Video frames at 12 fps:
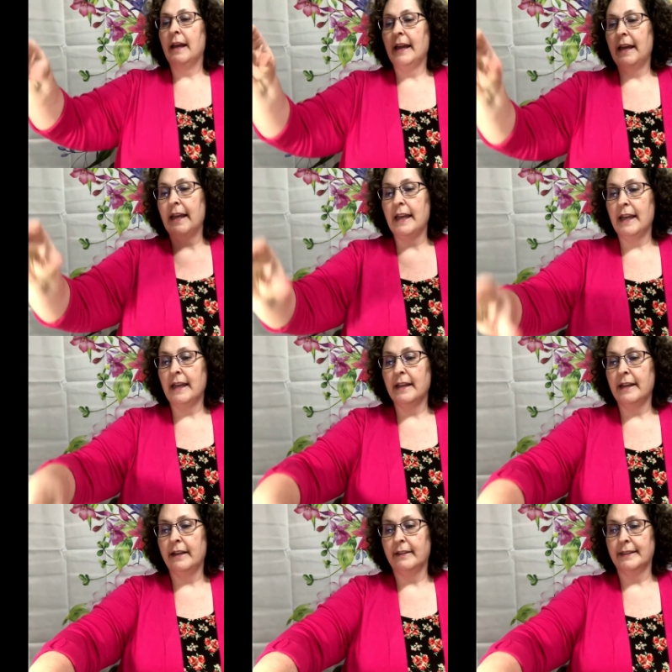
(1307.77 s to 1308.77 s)
And
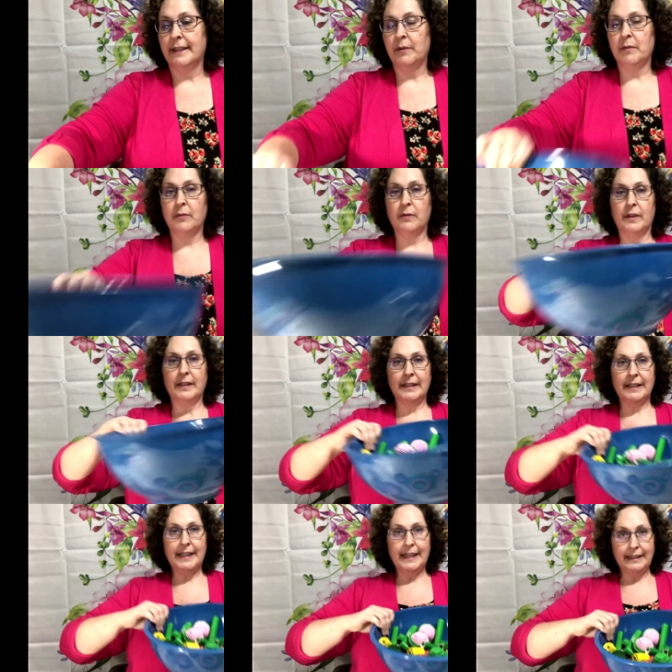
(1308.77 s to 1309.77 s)
now it's time to move on to
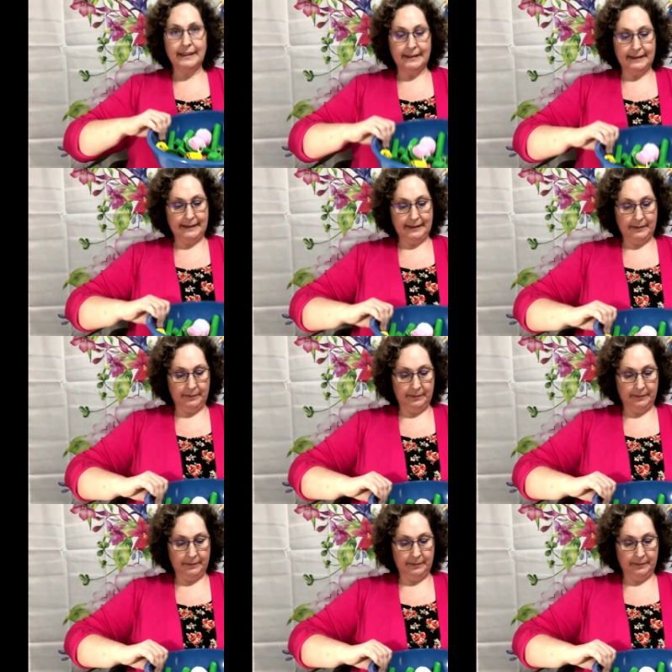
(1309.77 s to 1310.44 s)
the necklace.